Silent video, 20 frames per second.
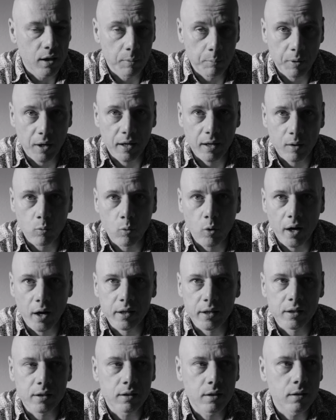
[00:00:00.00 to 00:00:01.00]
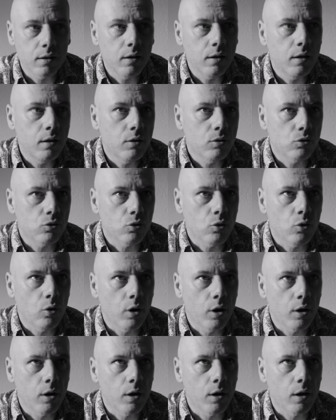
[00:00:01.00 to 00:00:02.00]
in black and white. So
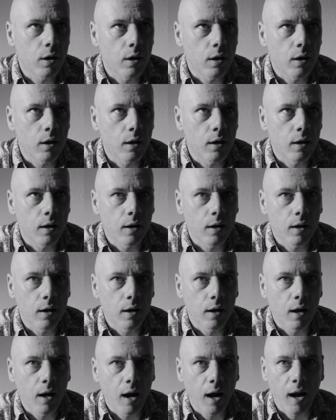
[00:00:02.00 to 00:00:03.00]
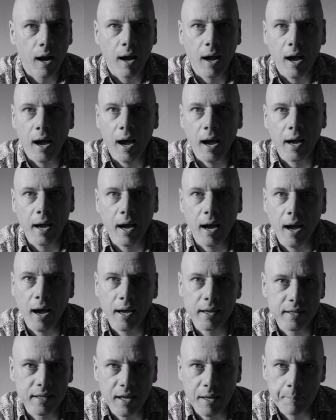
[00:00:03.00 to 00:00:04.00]

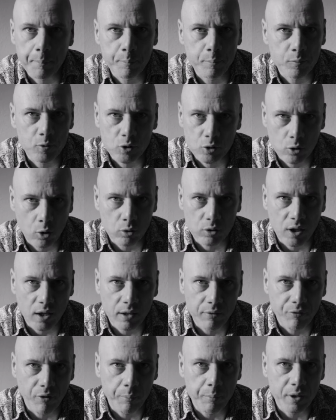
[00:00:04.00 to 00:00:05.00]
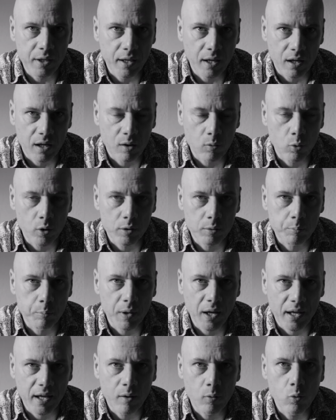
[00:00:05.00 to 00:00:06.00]
I am totally familiar with
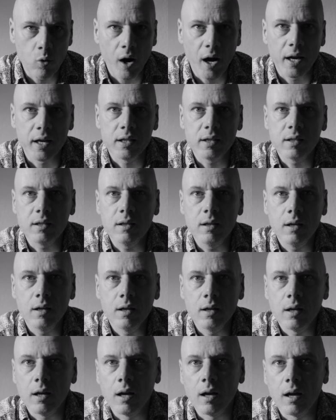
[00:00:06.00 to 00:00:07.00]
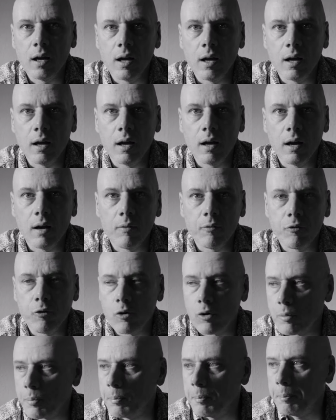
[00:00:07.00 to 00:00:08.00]
black and white.
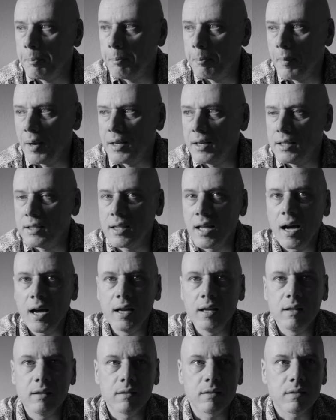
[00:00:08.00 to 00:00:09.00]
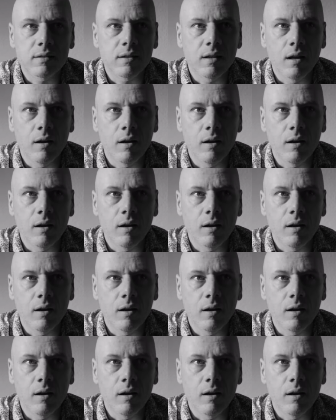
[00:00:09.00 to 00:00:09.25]
For many times